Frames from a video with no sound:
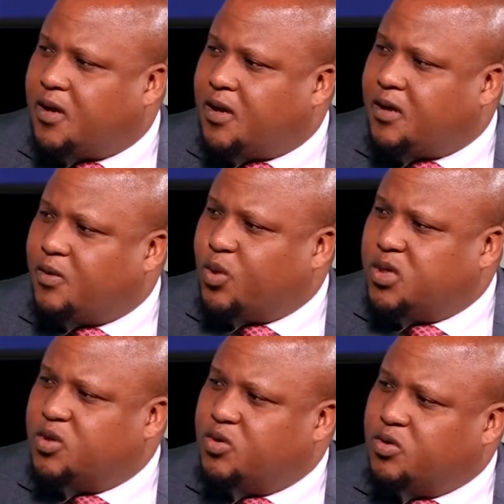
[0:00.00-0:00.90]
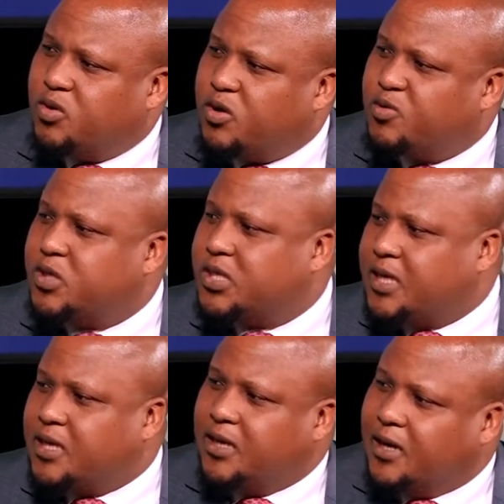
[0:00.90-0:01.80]
And when on which
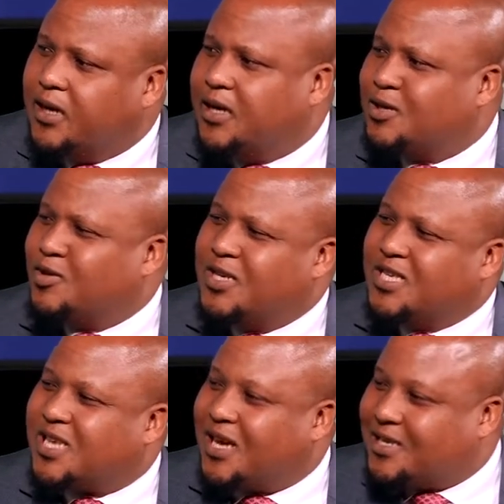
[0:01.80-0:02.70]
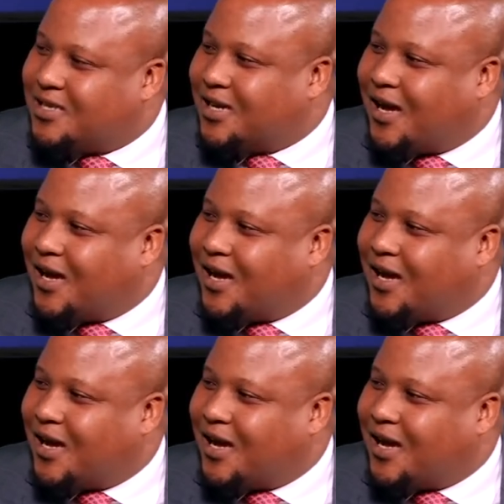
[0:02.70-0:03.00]
day did you decide